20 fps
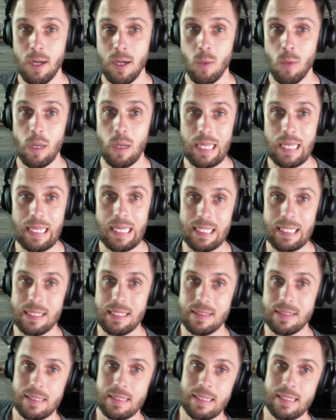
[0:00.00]
Well,
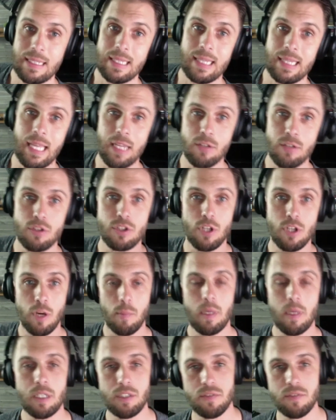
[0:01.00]
Layla, thank you so
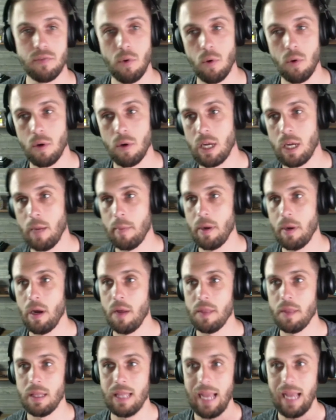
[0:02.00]
much for coming
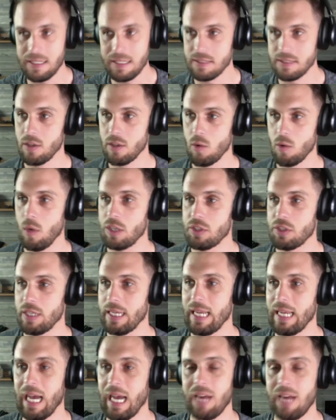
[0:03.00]
on. The last little question I
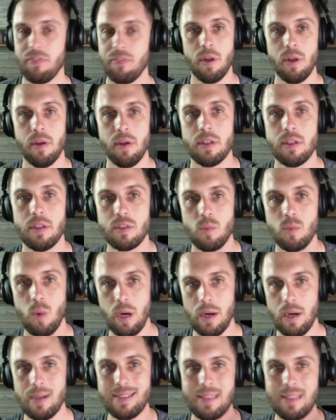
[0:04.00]
got for you is,
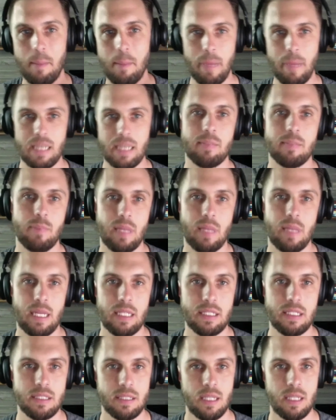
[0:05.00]
where is the best
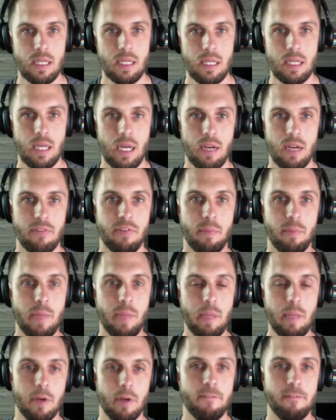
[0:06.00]
place for
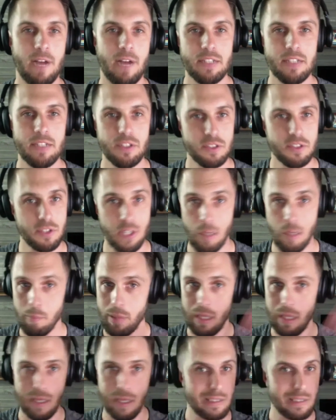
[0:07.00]
people to find you? So you can
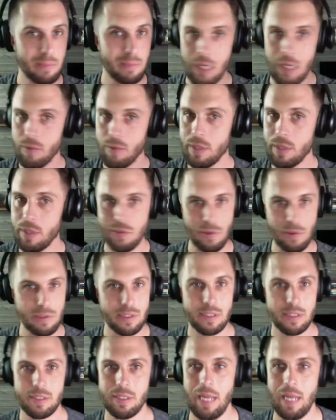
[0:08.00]
plug as many
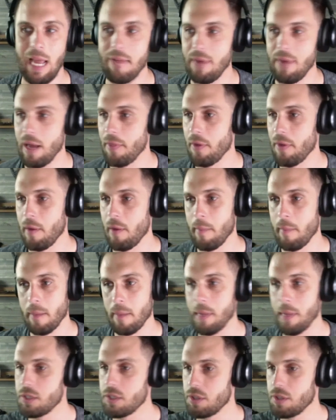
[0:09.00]
resources as you have out there. I'm going
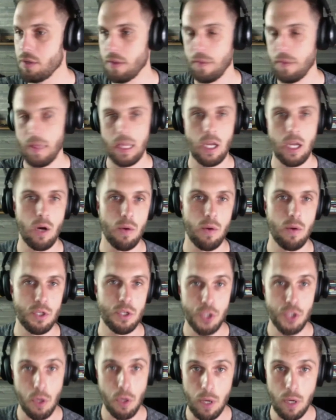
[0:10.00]
to make sure that they go in the
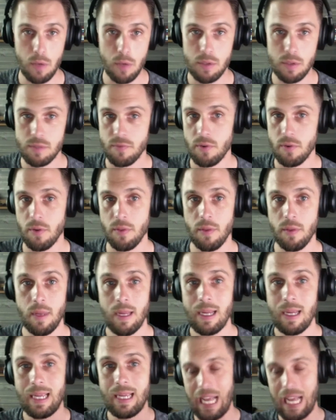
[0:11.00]
show notes for the
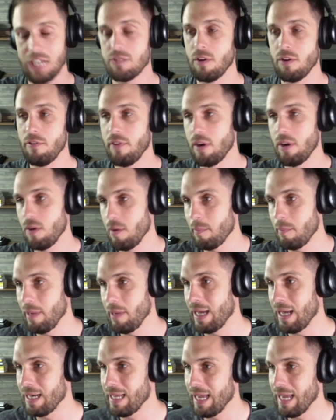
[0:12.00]
Cashflow Veteran
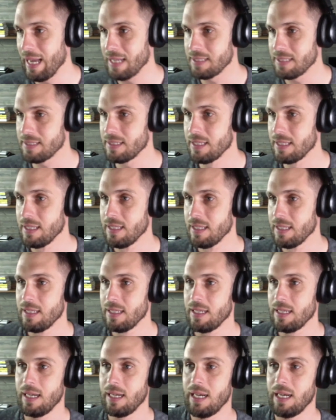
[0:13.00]
podcast.
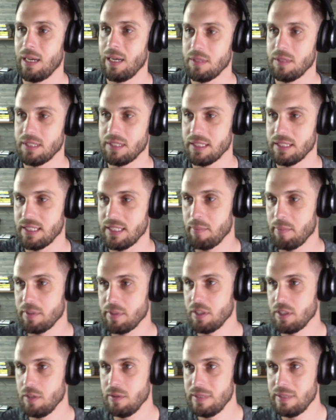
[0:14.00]
What's this,
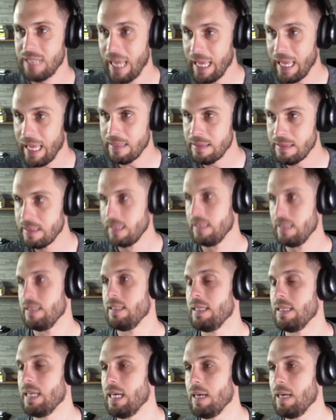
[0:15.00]
episode 10?
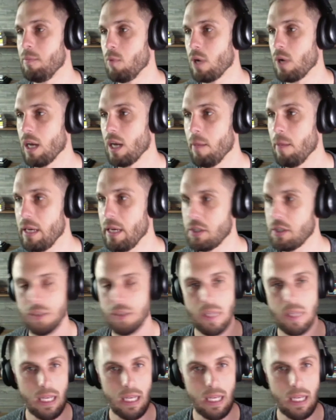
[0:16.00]
We're going to make sure
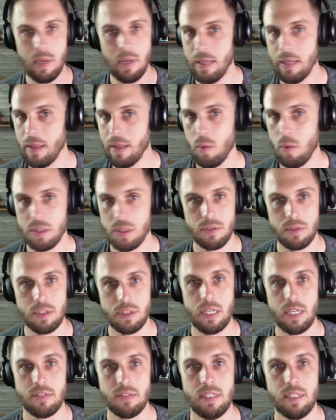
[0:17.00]
that anybody that wants to
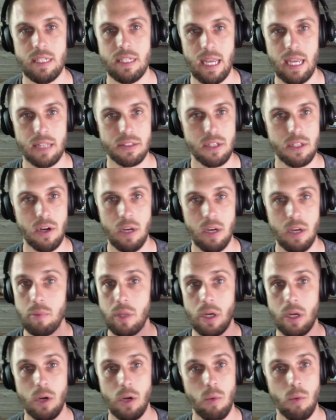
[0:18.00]
reach out to you can. So go ahead and
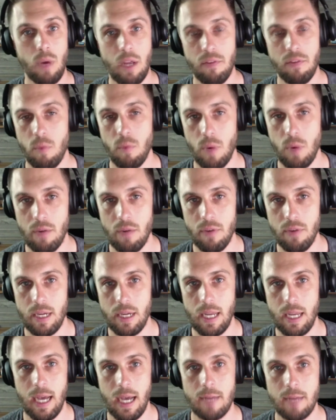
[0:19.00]
plug away for whatever you got.